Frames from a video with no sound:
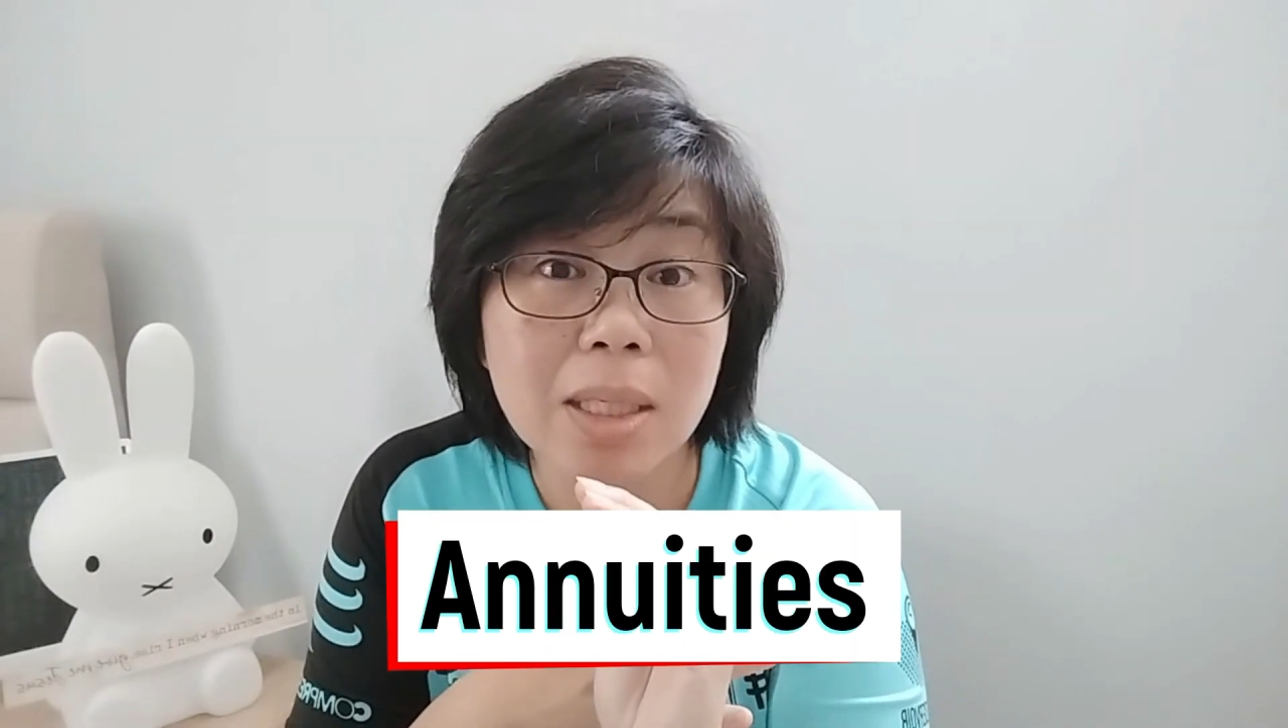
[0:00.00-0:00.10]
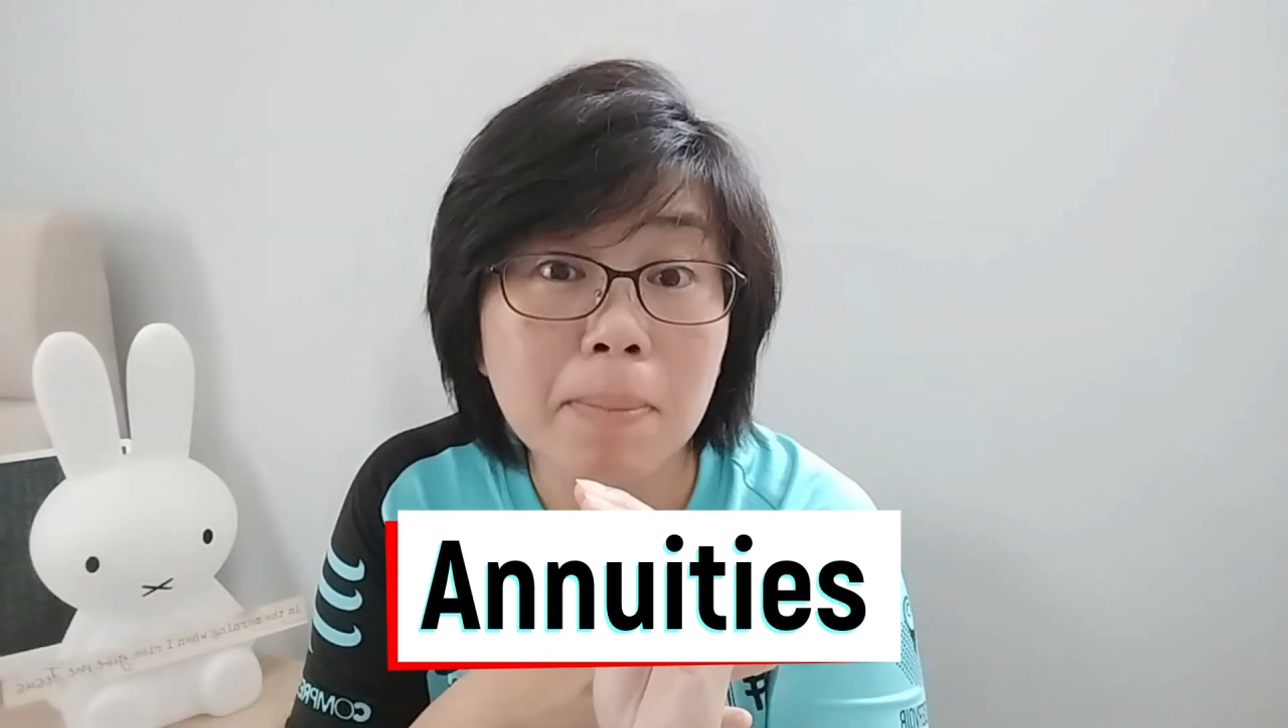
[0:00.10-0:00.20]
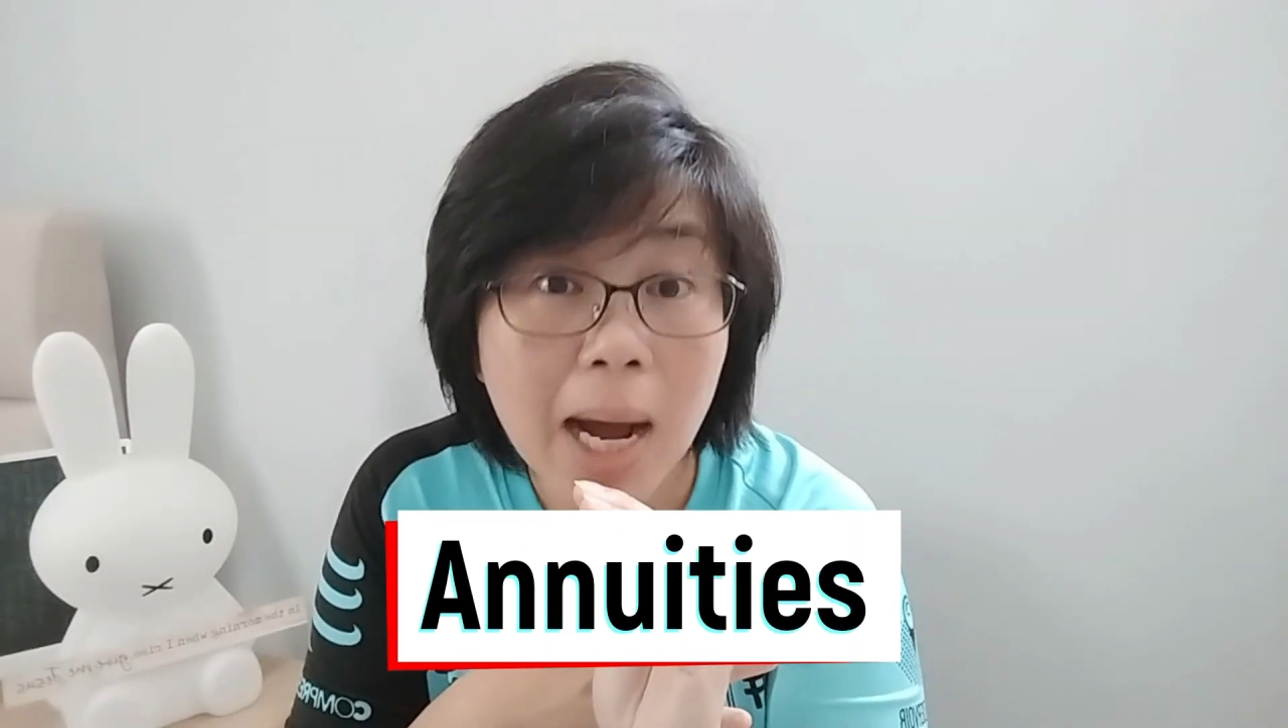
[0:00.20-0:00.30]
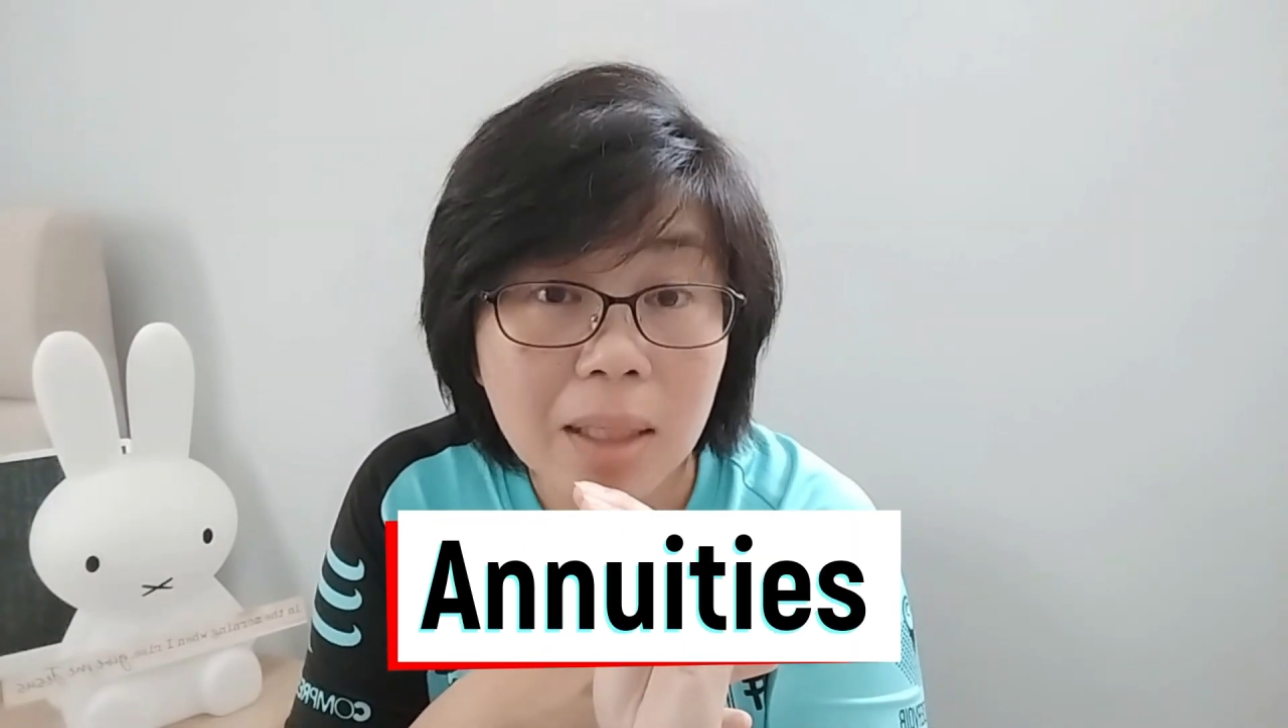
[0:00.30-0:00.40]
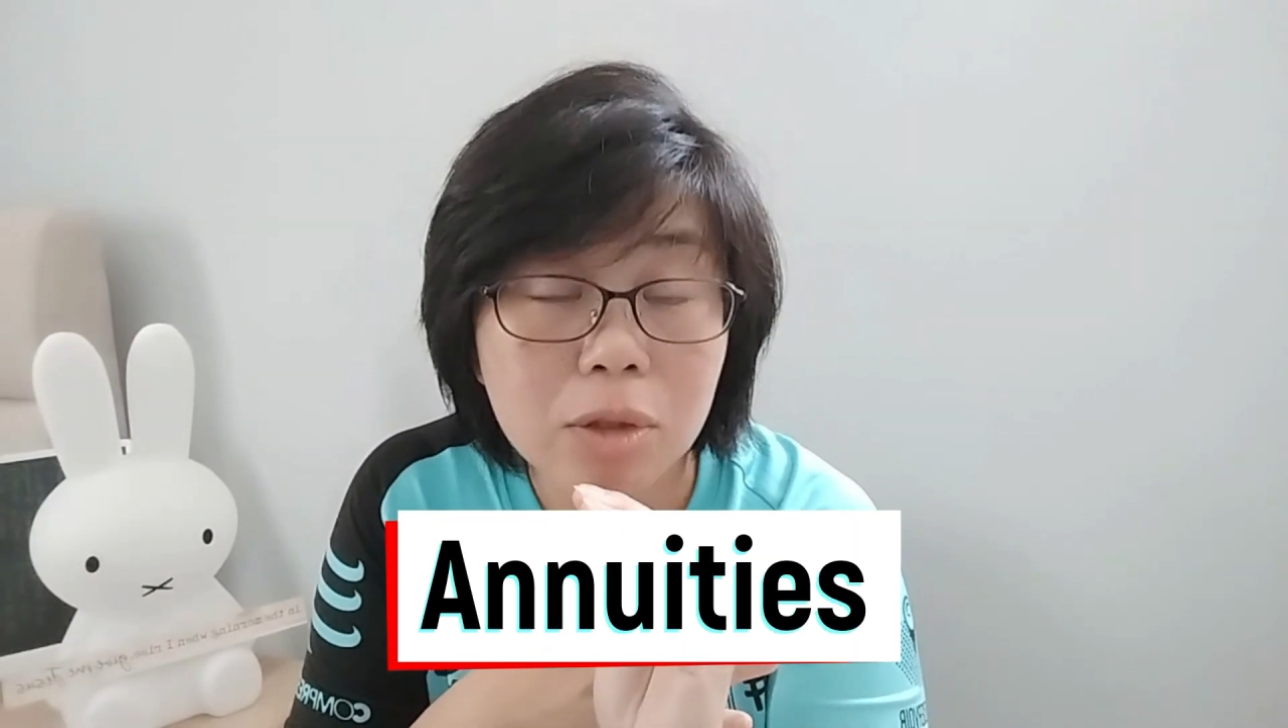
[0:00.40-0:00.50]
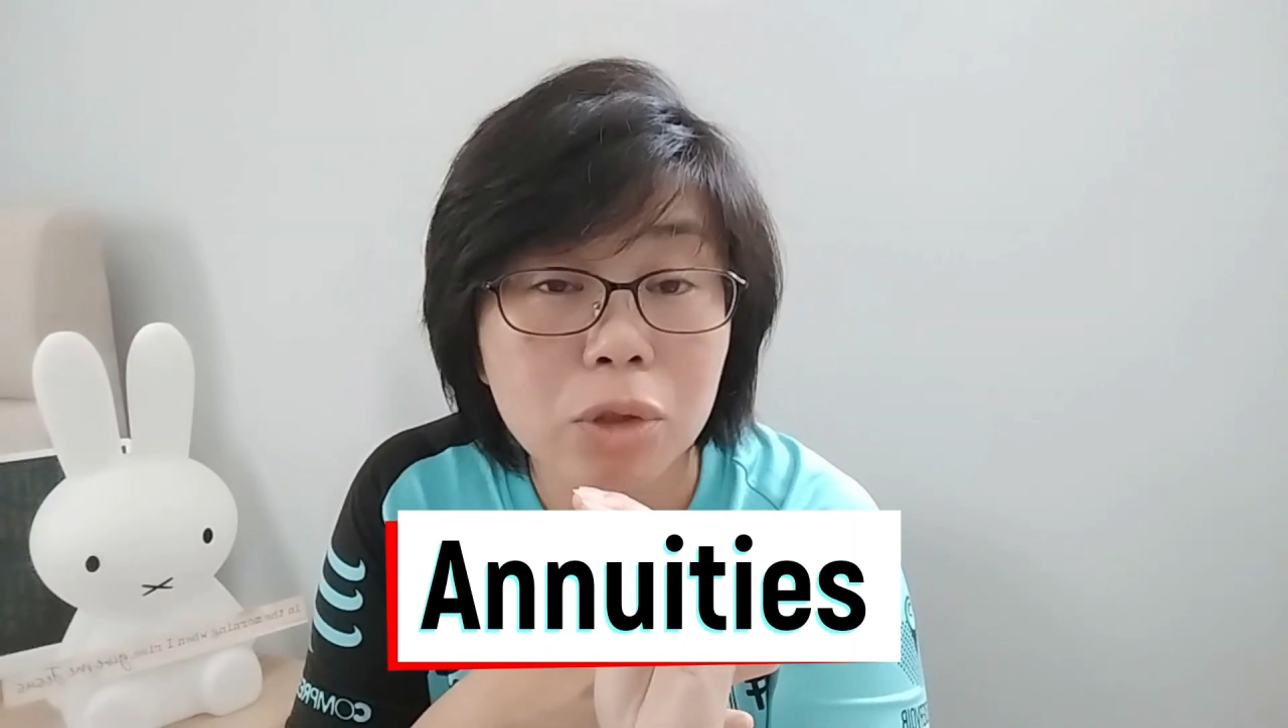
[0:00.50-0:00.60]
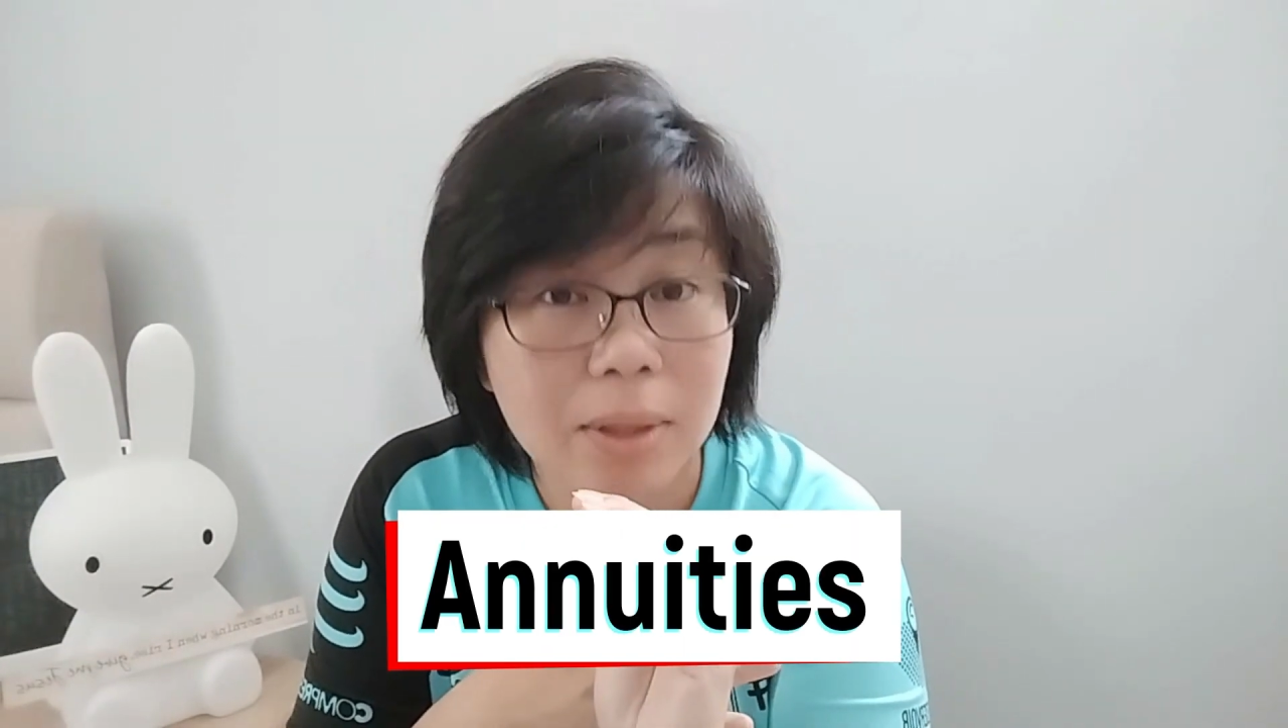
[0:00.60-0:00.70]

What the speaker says: in the market